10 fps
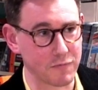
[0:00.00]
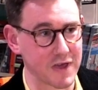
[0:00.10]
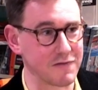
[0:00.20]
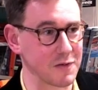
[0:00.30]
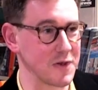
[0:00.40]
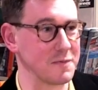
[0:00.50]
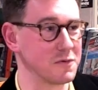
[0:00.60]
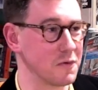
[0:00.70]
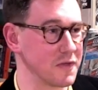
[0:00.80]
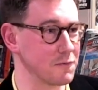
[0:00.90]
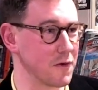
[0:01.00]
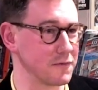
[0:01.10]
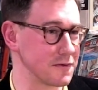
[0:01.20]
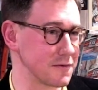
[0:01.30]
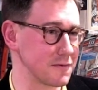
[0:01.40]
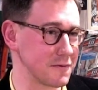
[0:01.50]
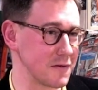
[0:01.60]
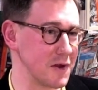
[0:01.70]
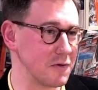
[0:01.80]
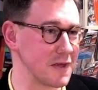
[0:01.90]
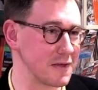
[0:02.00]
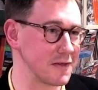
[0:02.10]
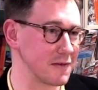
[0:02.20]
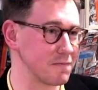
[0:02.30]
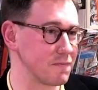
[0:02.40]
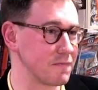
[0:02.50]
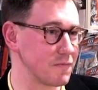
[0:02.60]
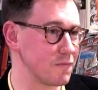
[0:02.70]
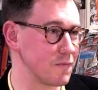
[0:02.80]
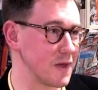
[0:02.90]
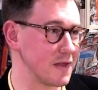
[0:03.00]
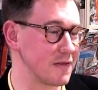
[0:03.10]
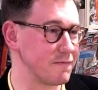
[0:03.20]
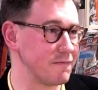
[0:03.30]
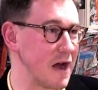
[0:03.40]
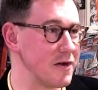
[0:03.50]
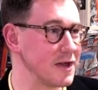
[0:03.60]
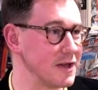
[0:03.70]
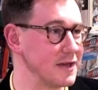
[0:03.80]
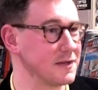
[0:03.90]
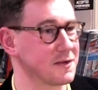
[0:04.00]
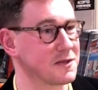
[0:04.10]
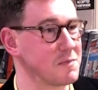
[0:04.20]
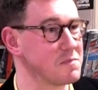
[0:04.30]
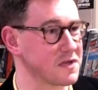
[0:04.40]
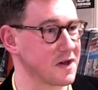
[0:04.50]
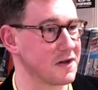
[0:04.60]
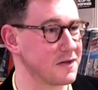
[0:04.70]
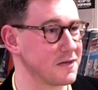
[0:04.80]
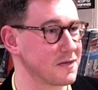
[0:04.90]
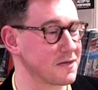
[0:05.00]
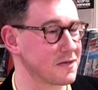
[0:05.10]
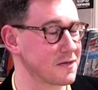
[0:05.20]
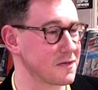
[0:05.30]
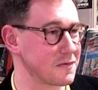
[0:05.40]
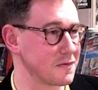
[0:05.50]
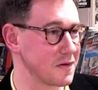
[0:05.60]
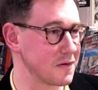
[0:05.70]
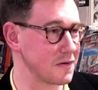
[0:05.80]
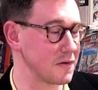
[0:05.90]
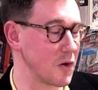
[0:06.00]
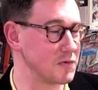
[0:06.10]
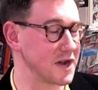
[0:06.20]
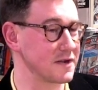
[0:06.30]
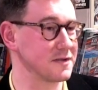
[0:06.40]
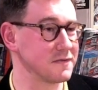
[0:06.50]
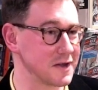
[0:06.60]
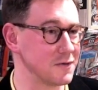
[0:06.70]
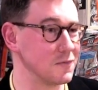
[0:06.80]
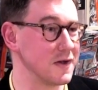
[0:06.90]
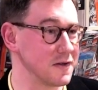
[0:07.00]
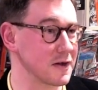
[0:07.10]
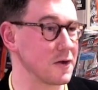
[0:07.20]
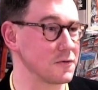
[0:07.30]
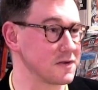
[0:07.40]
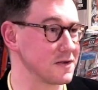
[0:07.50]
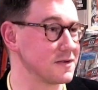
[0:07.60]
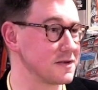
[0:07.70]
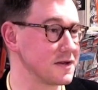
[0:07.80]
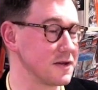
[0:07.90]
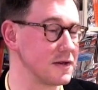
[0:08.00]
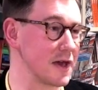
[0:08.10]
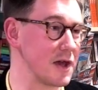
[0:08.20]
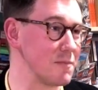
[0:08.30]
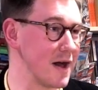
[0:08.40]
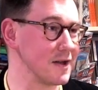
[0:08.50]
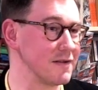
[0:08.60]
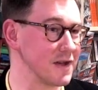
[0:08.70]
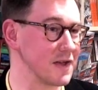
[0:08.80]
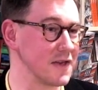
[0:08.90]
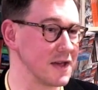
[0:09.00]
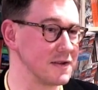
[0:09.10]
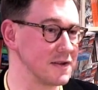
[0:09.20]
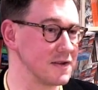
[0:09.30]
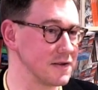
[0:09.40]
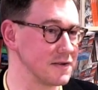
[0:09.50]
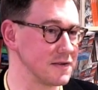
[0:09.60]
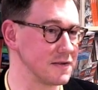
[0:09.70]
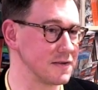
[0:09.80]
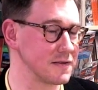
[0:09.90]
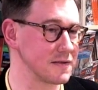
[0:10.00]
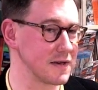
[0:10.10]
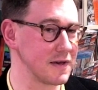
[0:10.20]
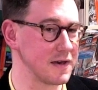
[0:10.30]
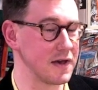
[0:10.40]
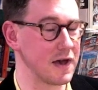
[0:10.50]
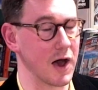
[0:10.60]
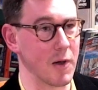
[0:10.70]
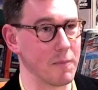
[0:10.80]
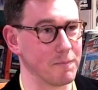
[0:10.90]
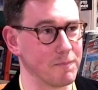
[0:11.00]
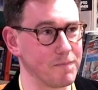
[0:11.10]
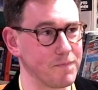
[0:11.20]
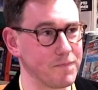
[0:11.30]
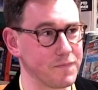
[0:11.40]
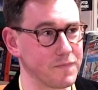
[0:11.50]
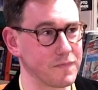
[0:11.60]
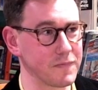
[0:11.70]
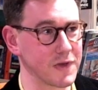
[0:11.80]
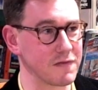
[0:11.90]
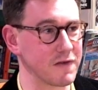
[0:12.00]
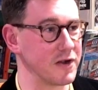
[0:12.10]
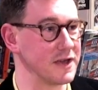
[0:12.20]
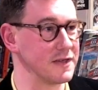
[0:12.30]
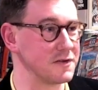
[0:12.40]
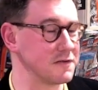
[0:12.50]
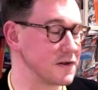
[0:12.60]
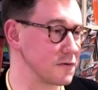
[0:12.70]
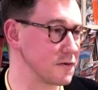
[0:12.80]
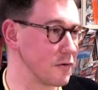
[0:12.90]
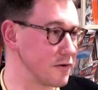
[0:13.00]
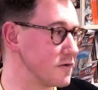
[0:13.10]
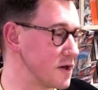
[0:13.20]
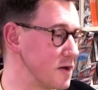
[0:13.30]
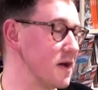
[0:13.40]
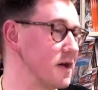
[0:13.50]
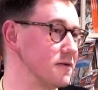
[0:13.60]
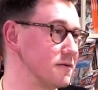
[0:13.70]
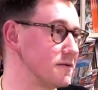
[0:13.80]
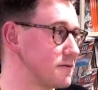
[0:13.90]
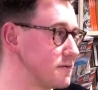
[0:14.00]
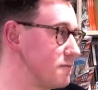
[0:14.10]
giving people what they want. You know, it's very easy to sympathize objectively with a closeted gay man living in the 1890s. It's very easy to feel sorry for him and